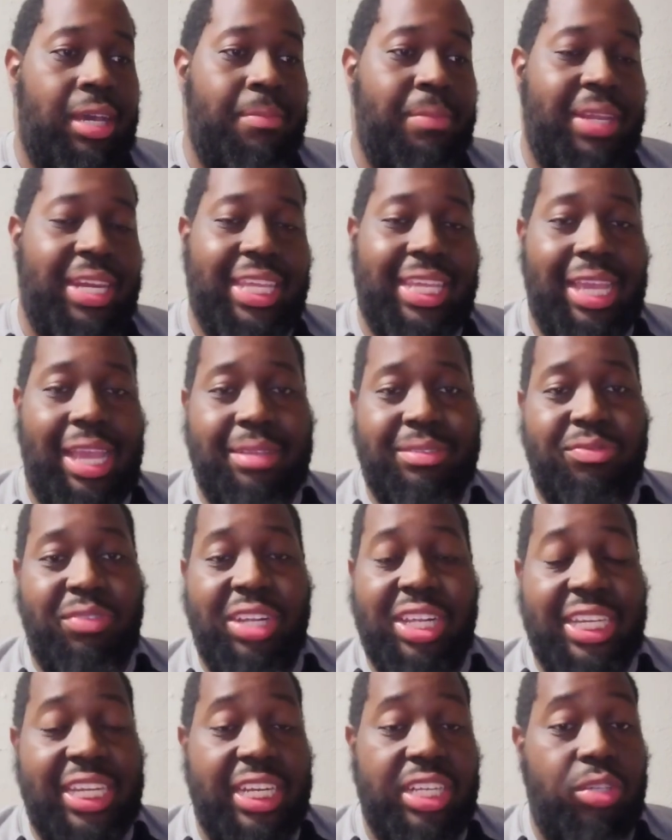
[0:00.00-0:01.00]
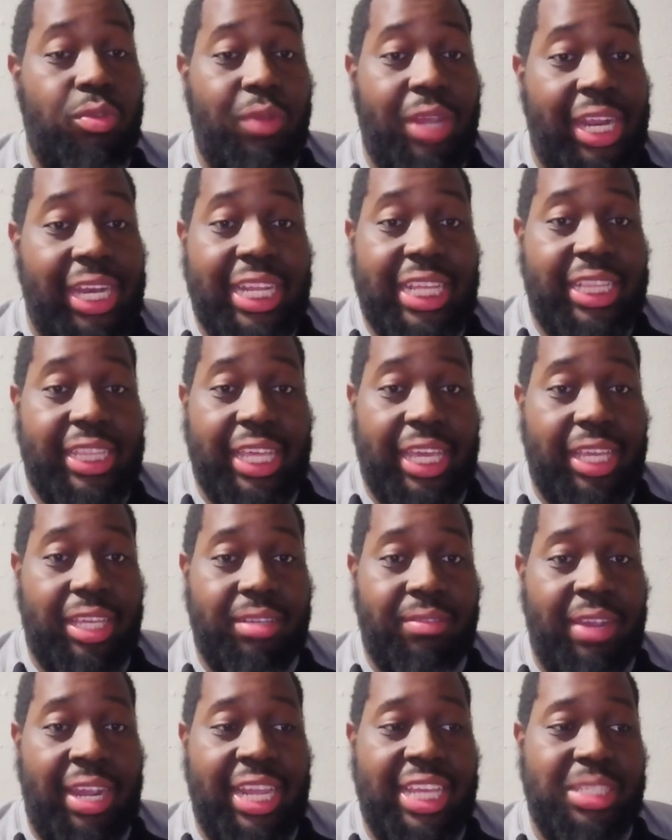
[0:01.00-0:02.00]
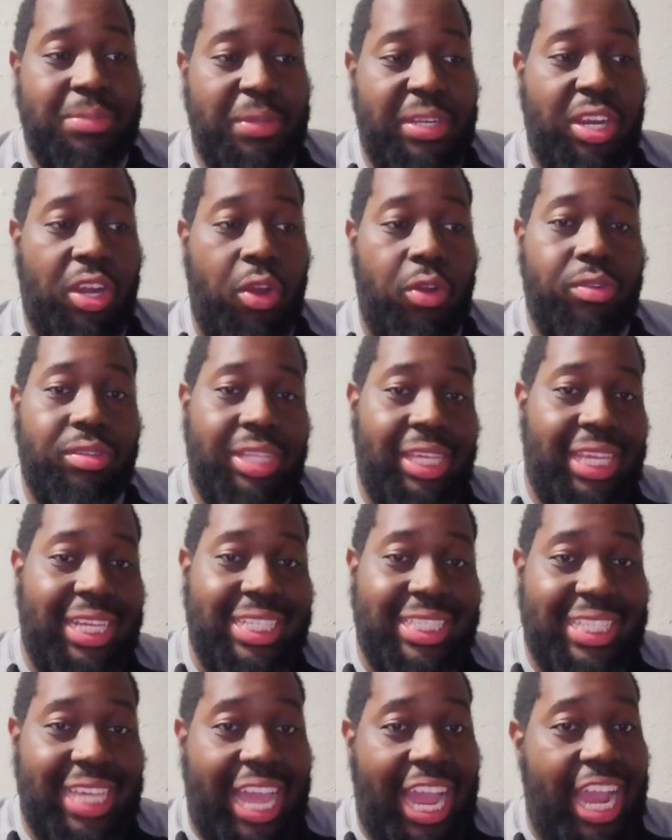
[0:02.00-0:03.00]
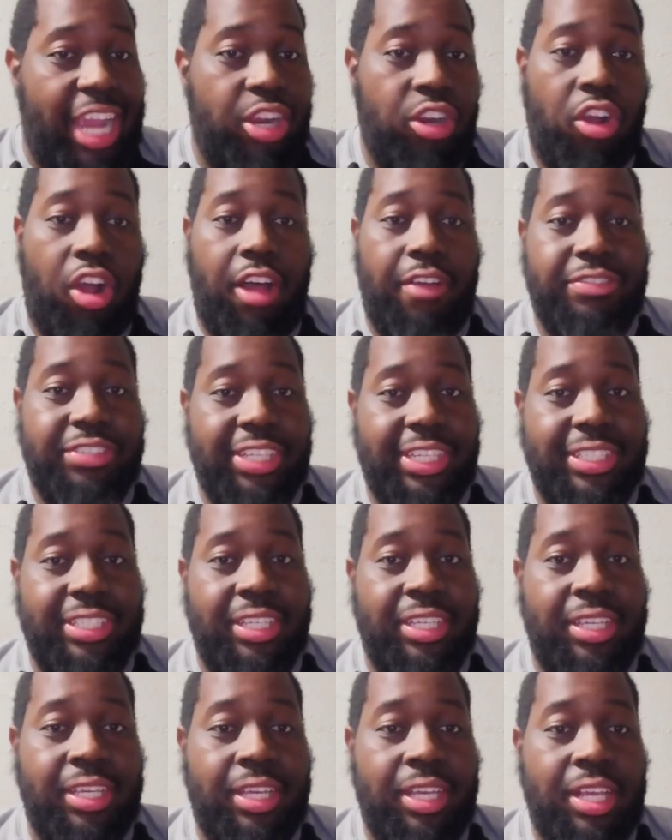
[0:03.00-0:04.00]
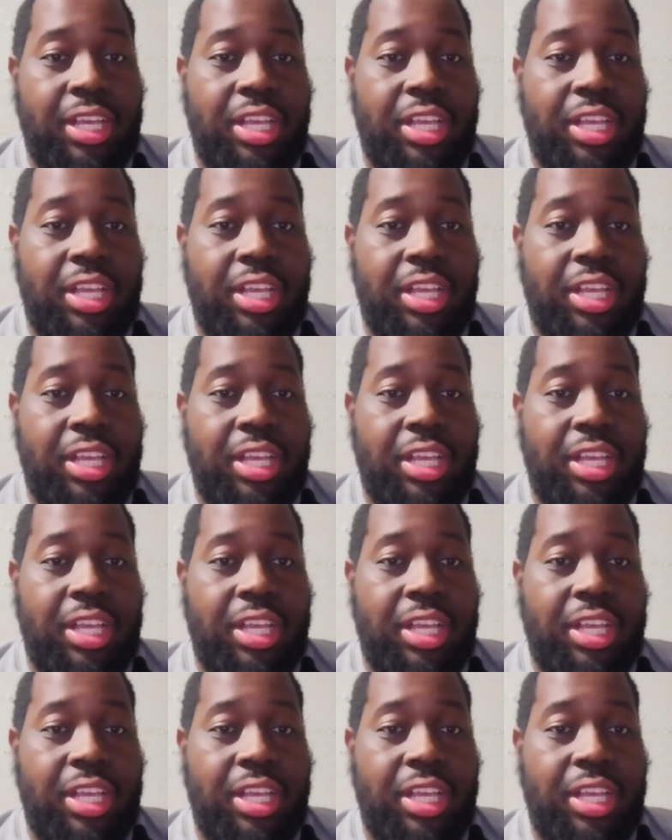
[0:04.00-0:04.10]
mini camps, really didn't do anything, right? He's been hurt the entire offseason.